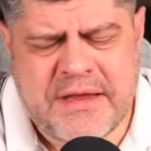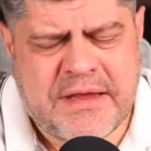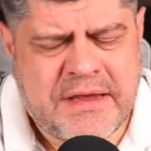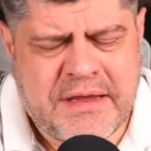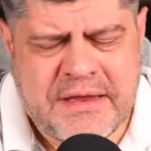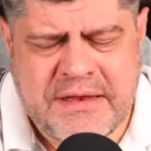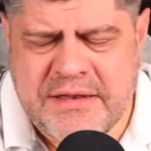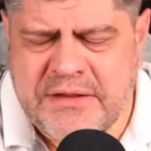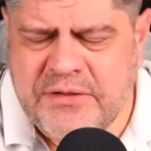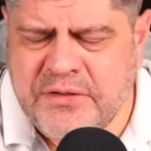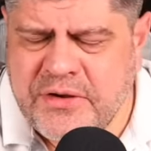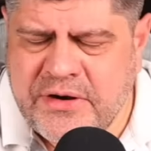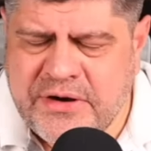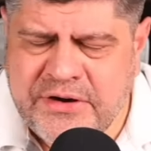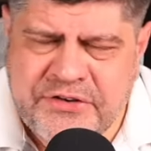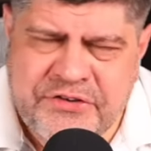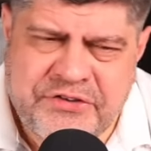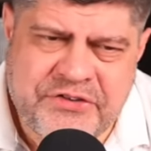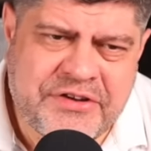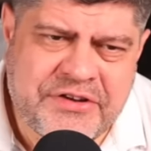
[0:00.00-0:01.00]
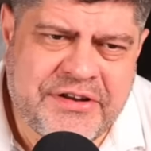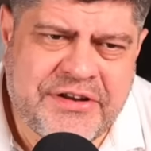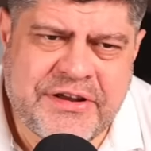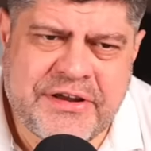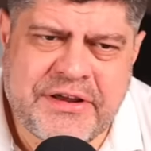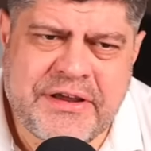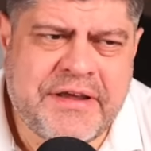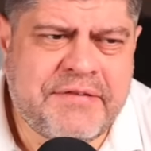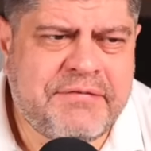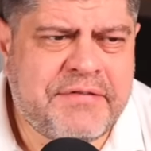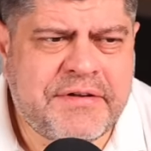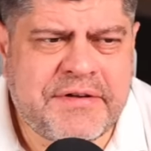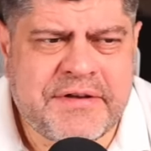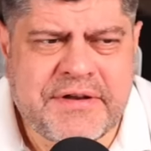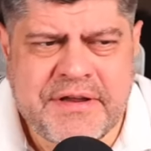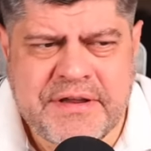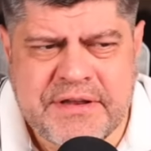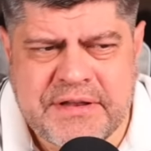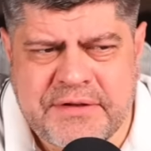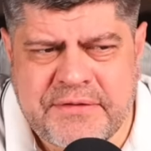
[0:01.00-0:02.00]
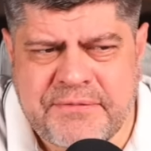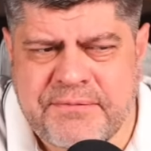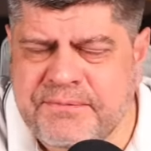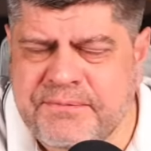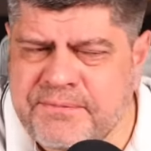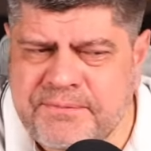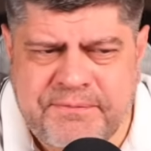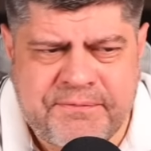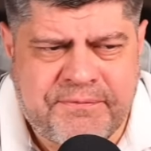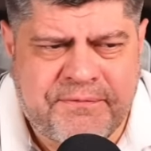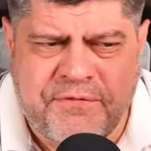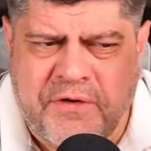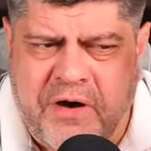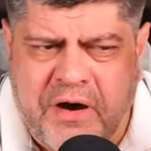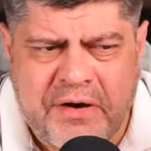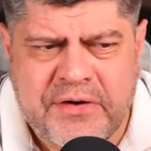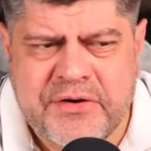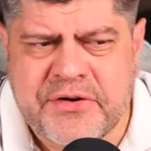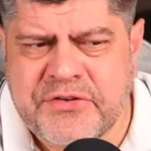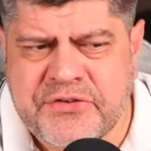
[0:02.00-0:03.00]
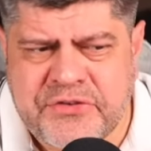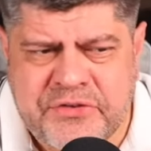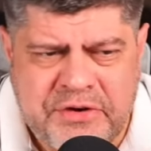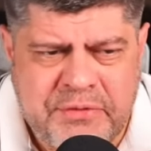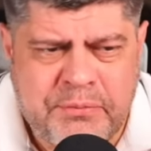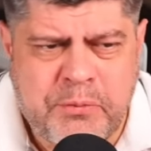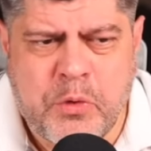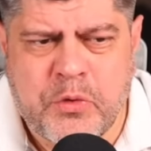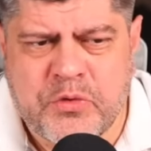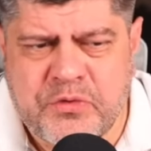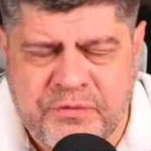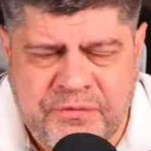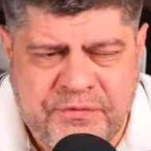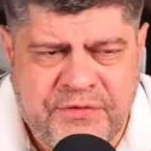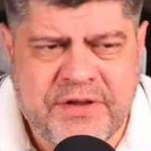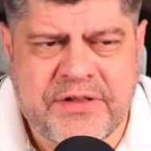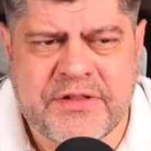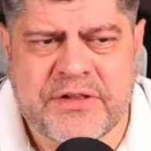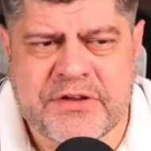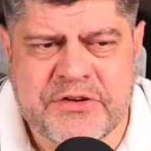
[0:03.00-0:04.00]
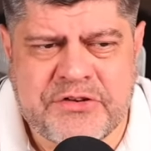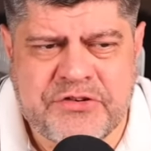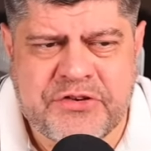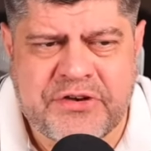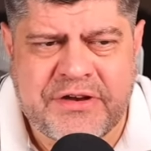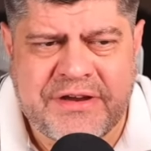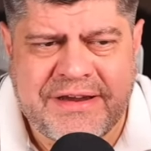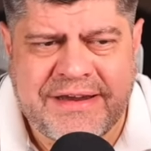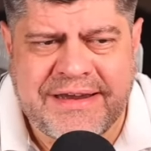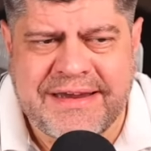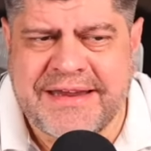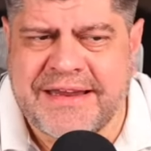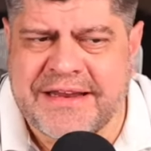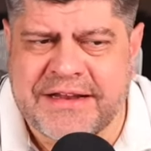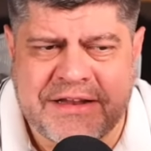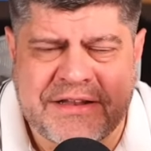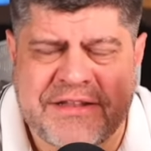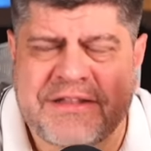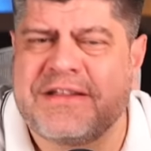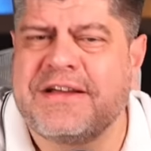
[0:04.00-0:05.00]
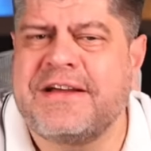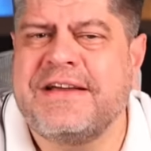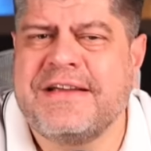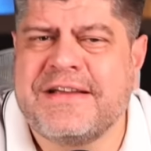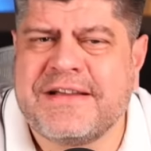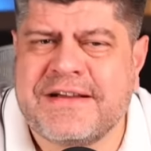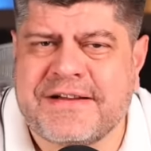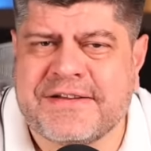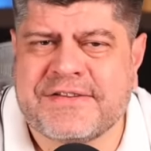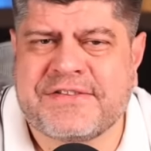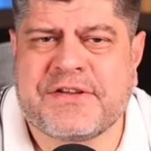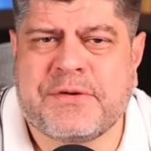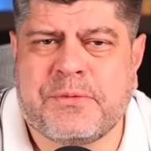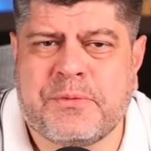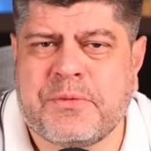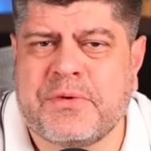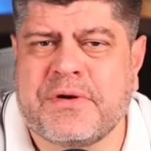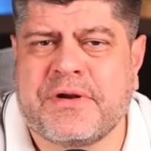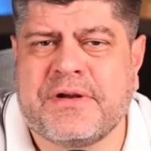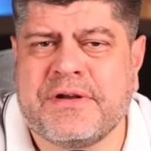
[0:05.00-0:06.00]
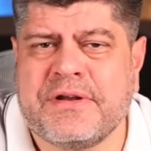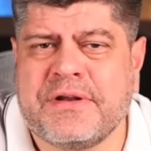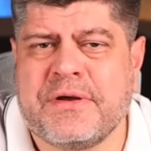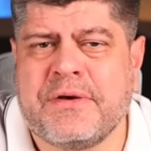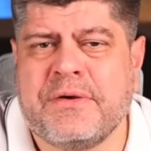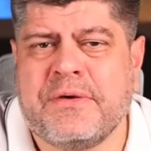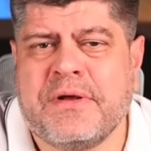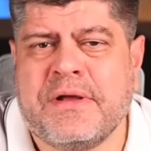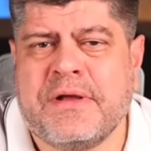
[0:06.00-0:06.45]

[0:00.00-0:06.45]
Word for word: in a large city, even in a forest, remote village, in a taiga somewhere, you know,